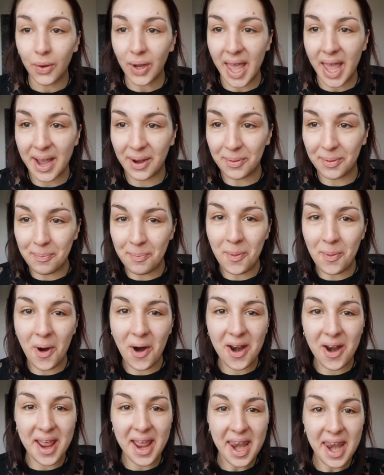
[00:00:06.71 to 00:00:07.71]
Okay, good
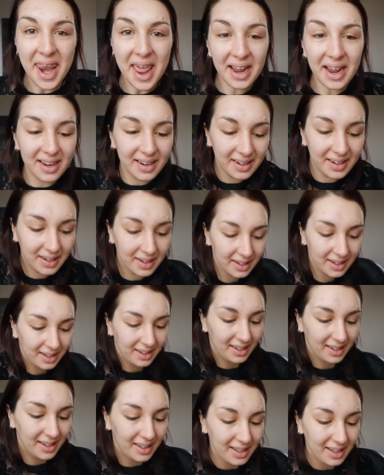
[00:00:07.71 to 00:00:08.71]
morning.
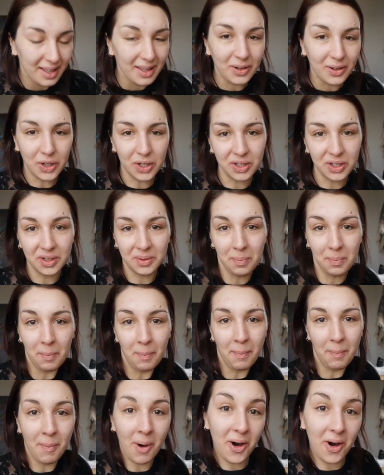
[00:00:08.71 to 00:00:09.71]
Good
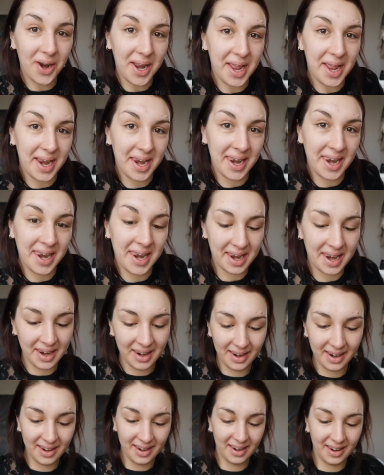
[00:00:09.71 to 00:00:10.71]
morning.
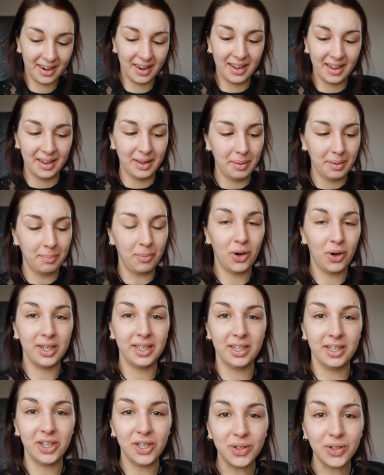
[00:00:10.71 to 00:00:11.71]

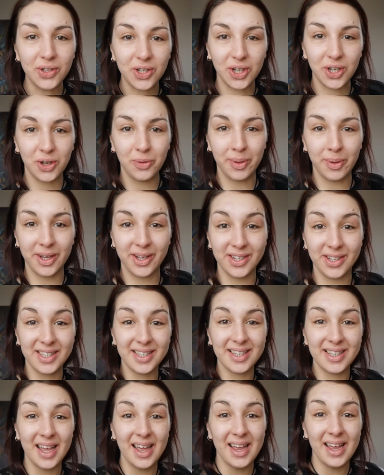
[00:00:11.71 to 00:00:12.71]
Morning,
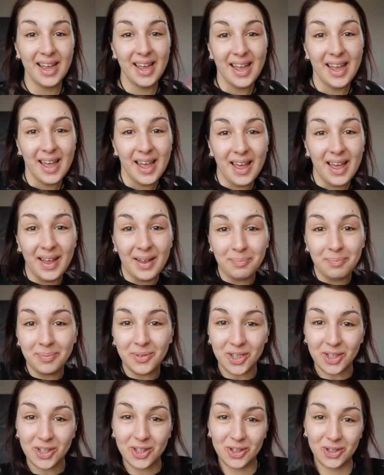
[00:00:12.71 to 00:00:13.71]
YouTubers.
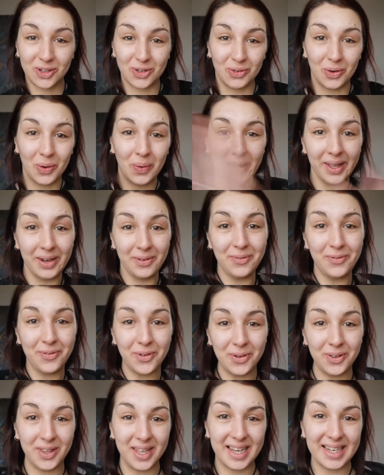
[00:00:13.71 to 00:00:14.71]
Just scrolling
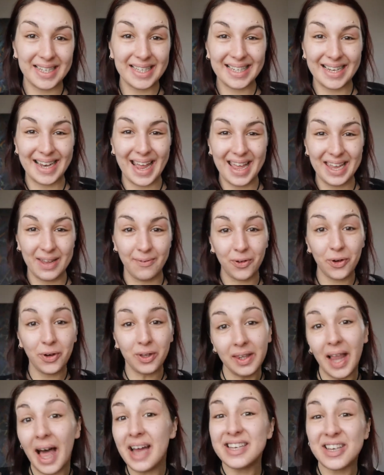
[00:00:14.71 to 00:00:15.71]
through the internet. You've
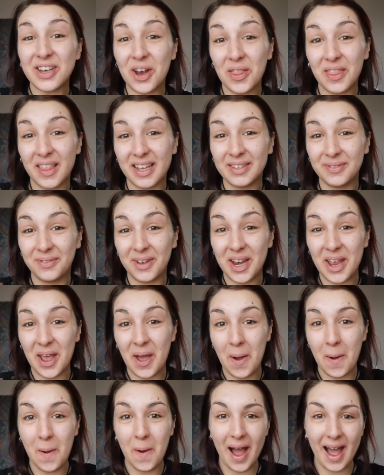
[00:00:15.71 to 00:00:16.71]
landed on this
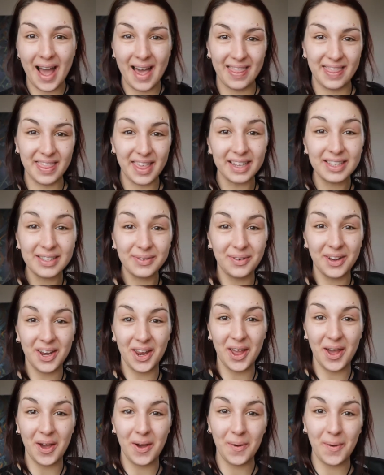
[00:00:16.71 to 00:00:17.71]
video, and this
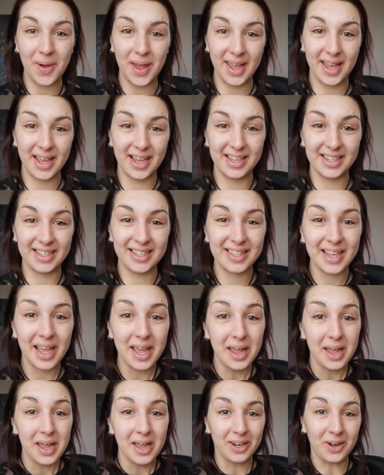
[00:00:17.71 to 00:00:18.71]
video is
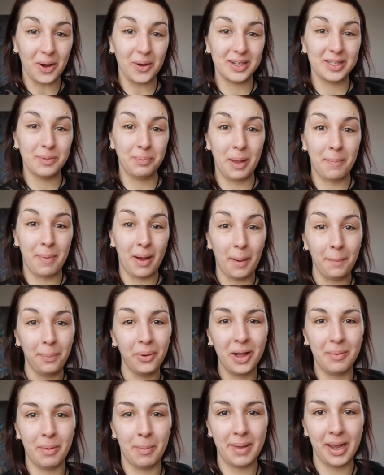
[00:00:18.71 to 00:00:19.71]
going to be about
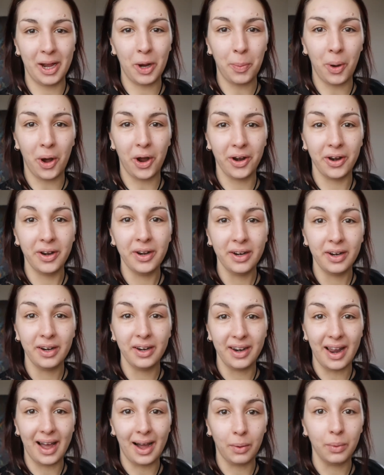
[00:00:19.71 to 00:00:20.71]
putting my makeup on
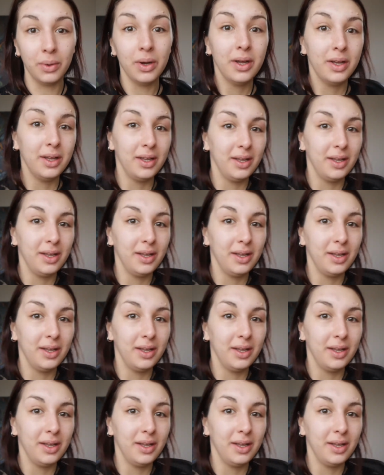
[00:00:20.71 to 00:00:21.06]
now.